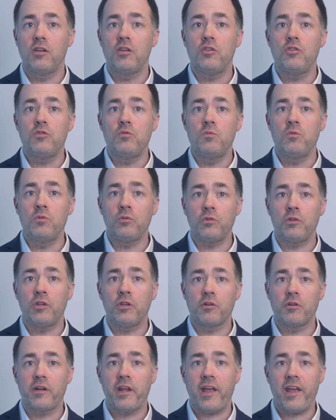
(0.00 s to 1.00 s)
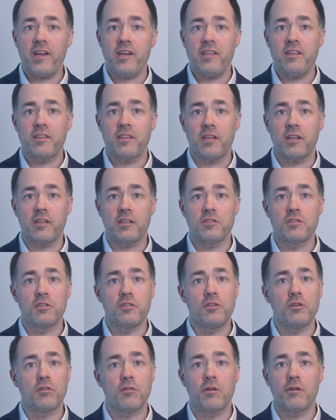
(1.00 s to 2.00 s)
you won't learn anything
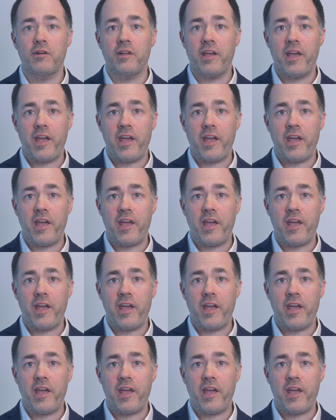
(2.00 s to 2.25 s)
until you're already